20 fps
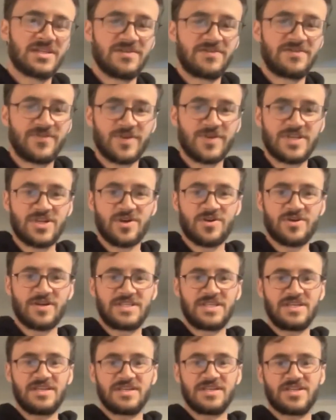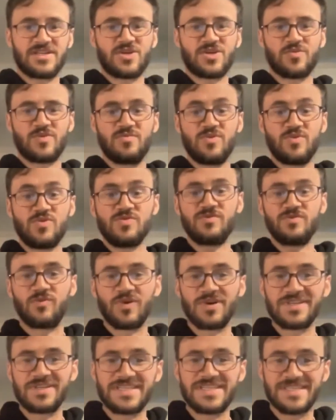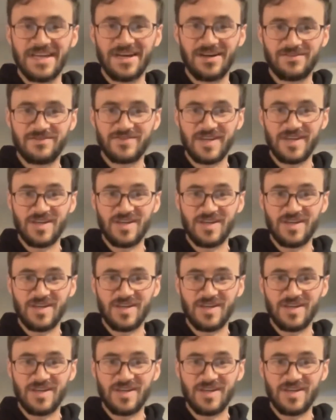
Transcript: live for eternity is to remove oneself,